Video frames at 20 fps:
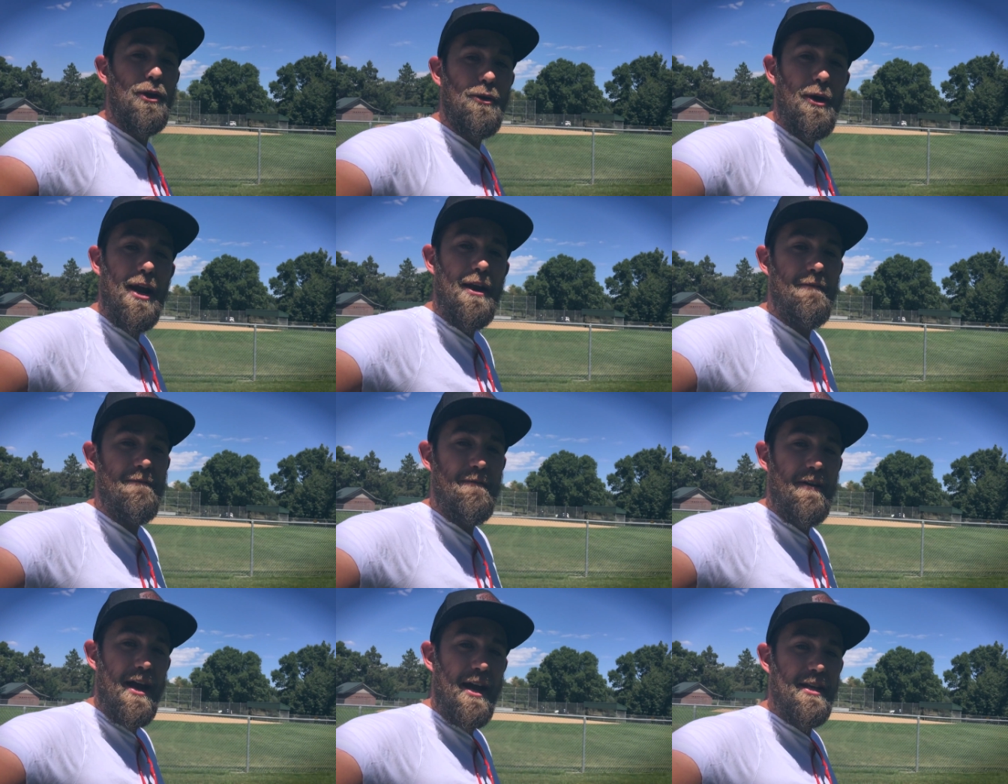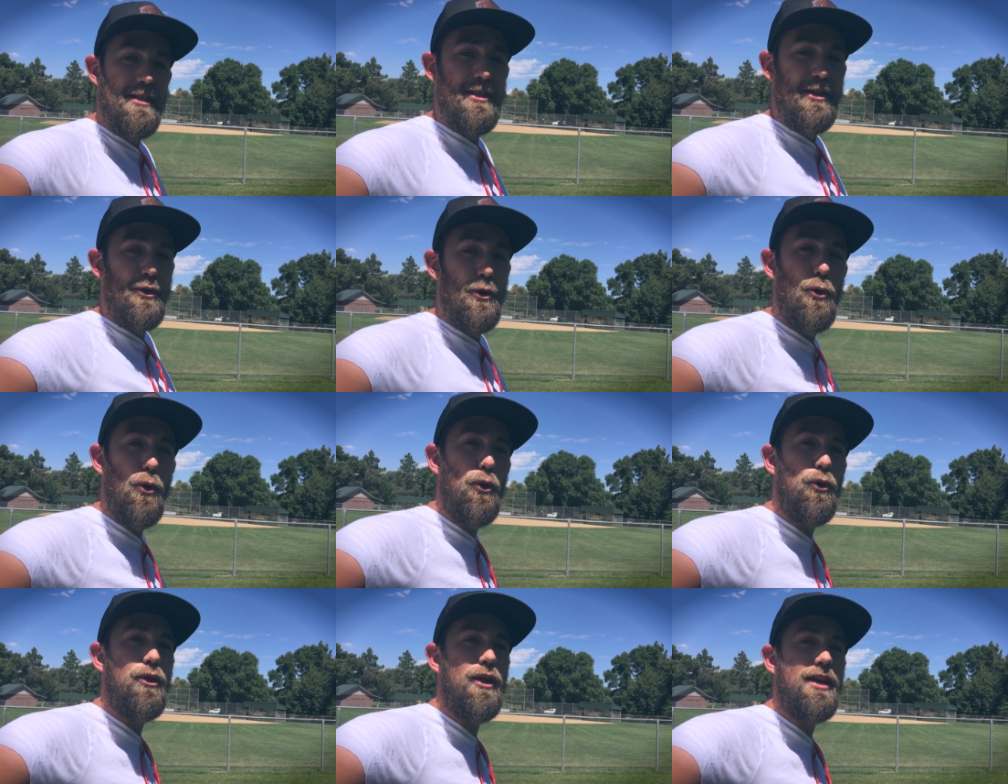the great events and
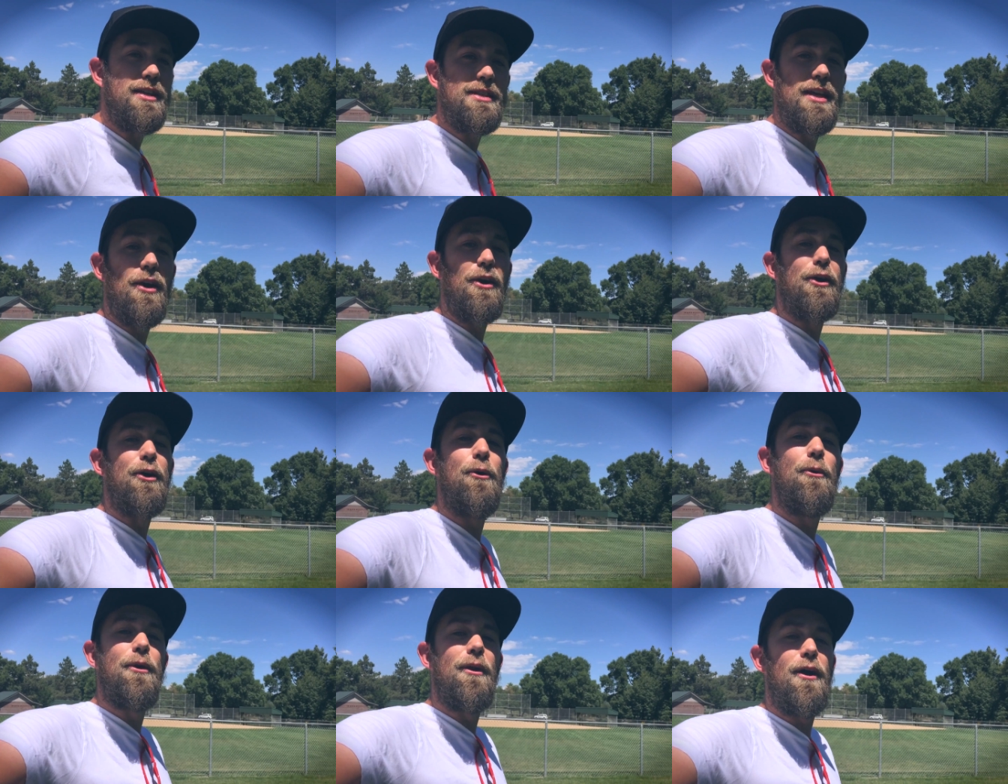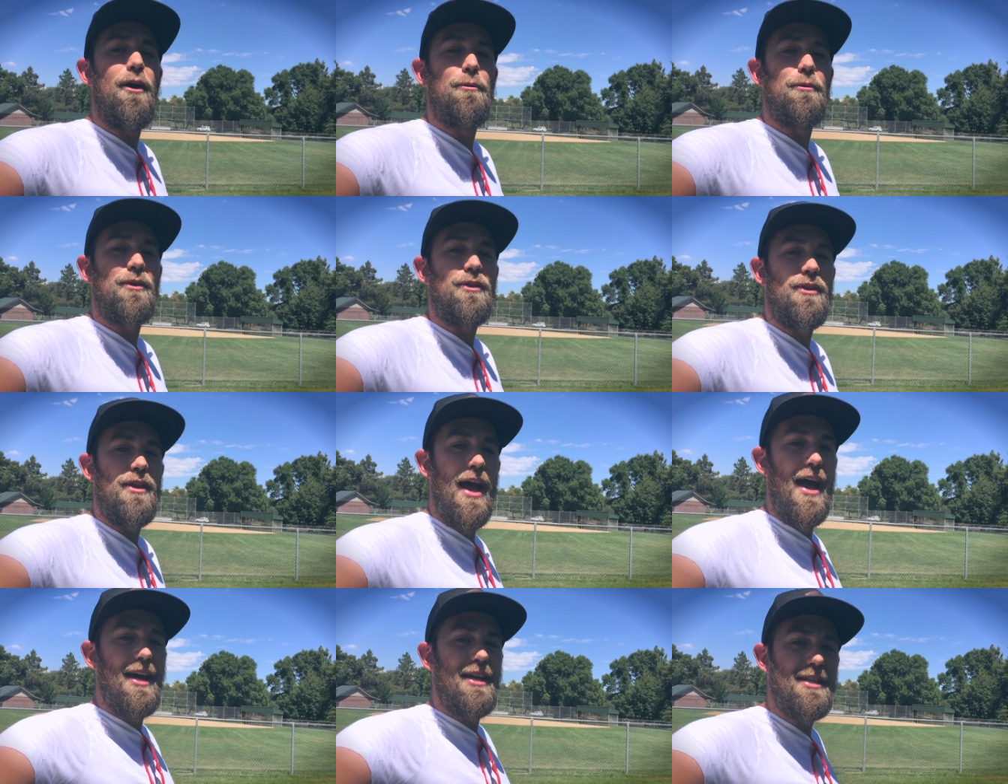cool things that are going on with
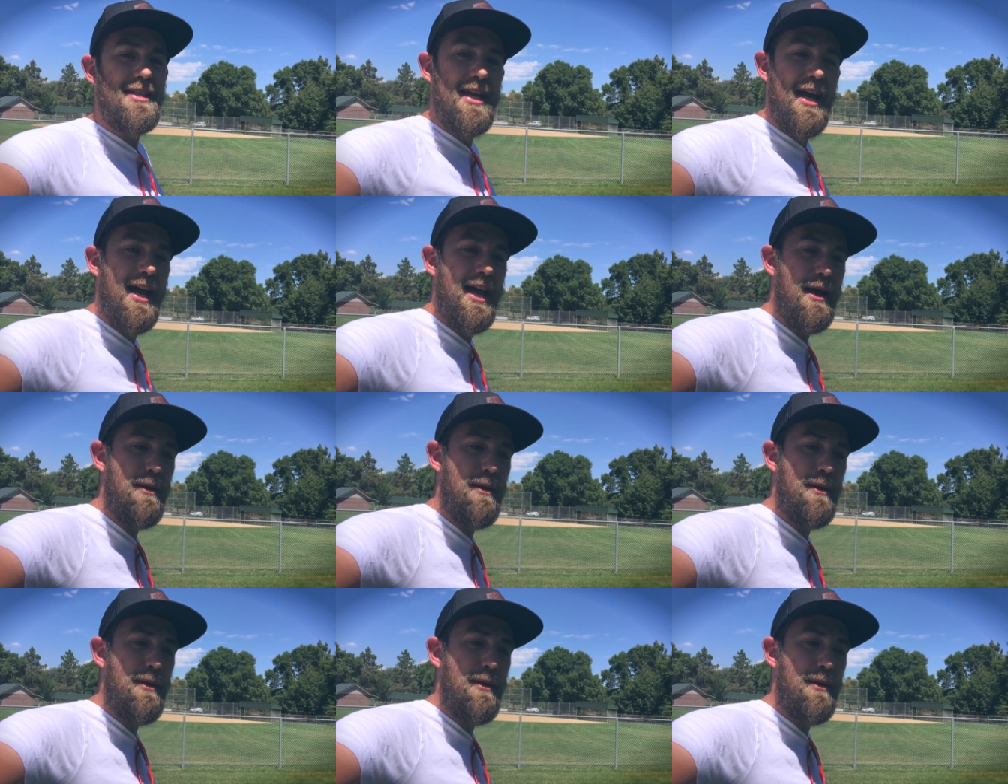Next,